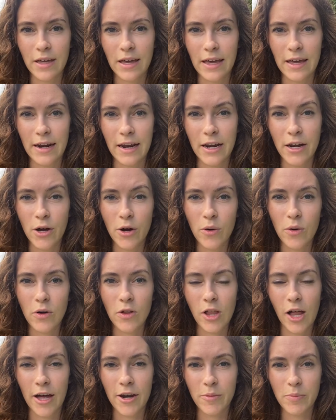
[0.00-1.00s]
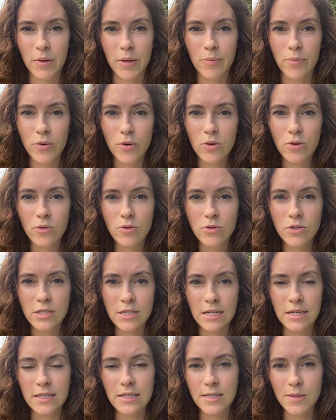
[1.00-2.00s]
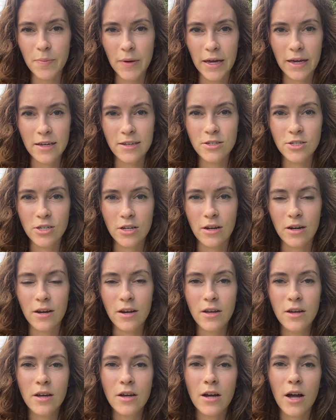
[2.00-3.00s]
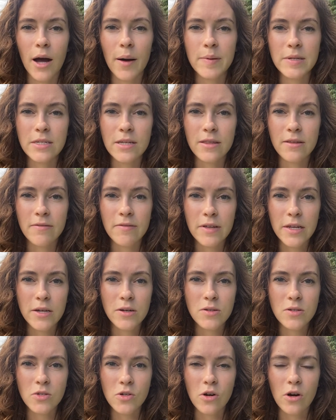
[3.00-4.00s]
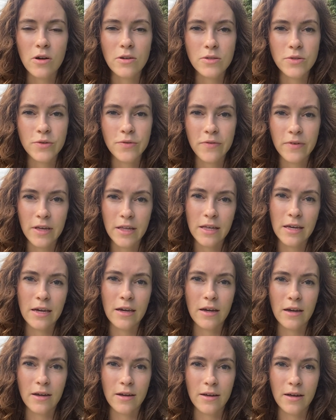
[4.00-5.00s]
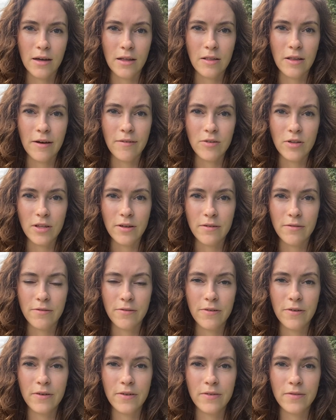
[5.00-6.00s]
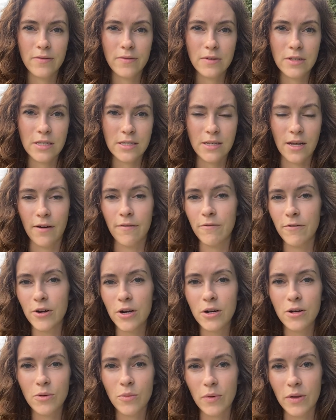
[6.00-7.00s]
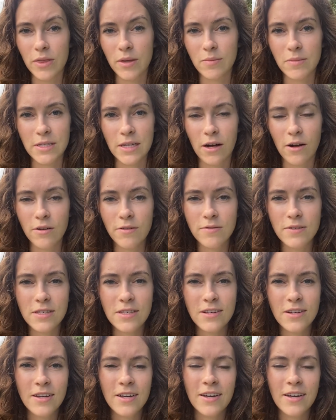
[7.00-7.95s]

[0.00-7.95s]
And I know a lot of people who see this page and comment on the videos are also feeling a level of discomfort with themselves,